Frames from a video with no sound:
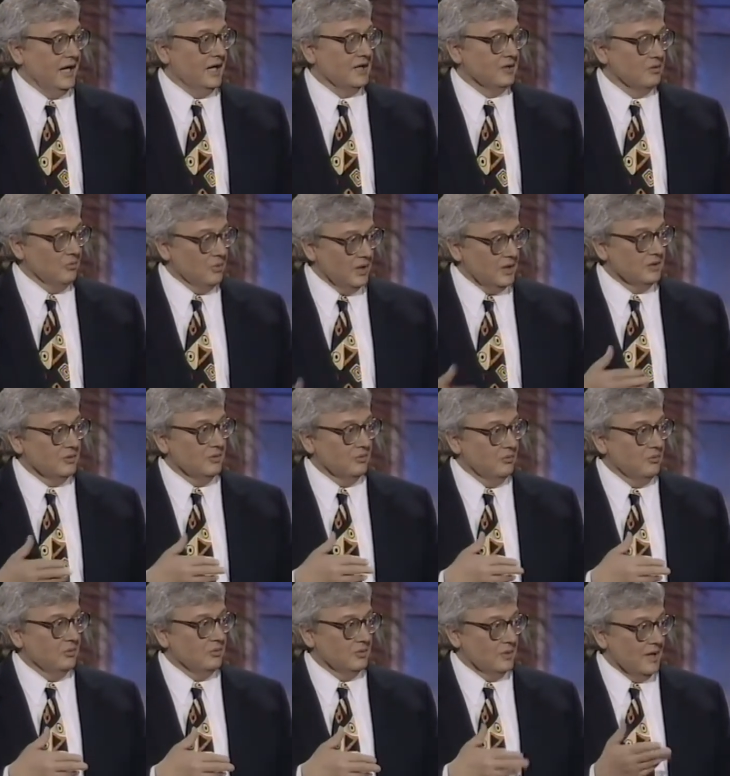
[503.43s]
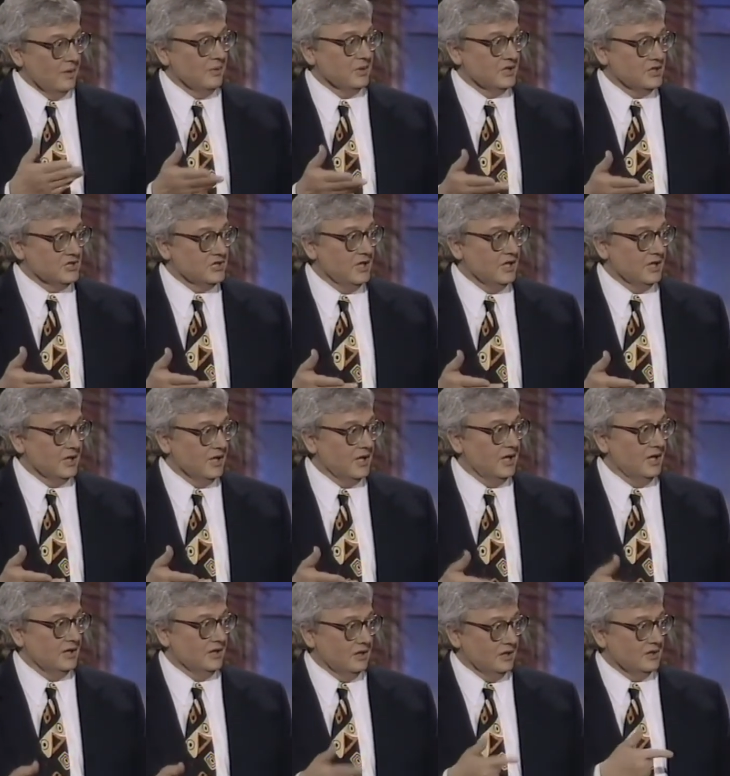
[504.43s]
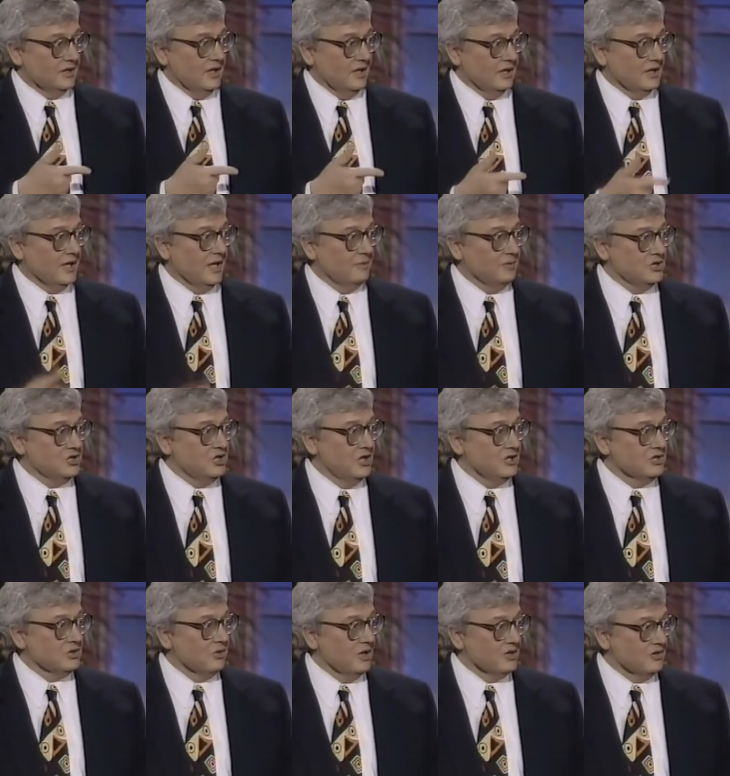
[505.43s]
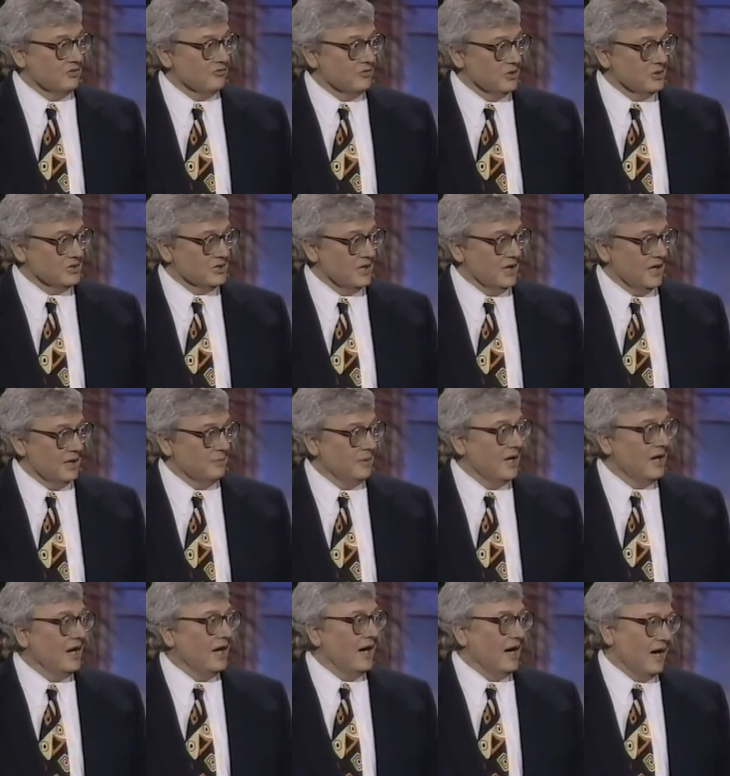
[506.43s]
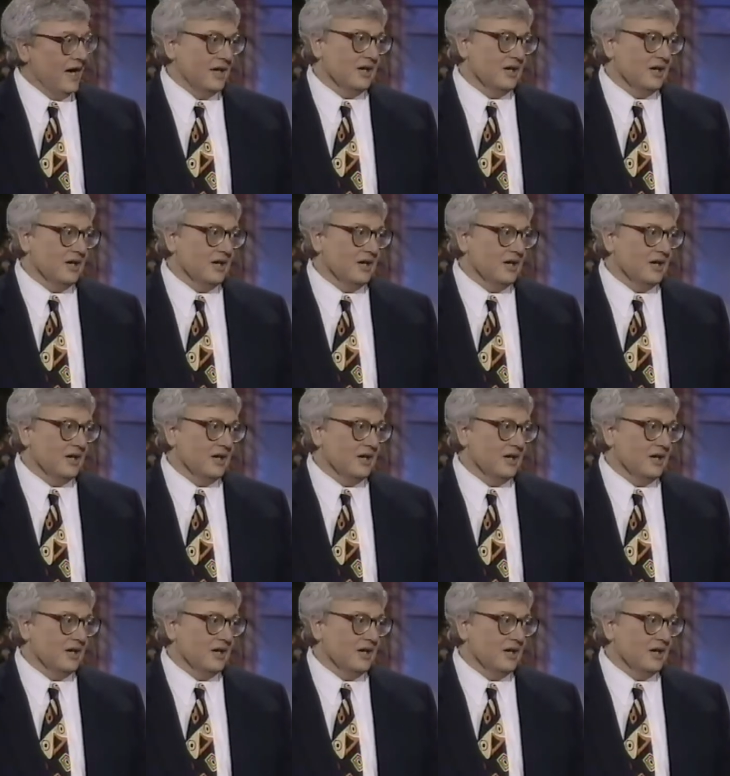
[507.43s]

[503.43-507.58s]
And when I went to see it again the time that Gene saw it the first time, mm -hmm.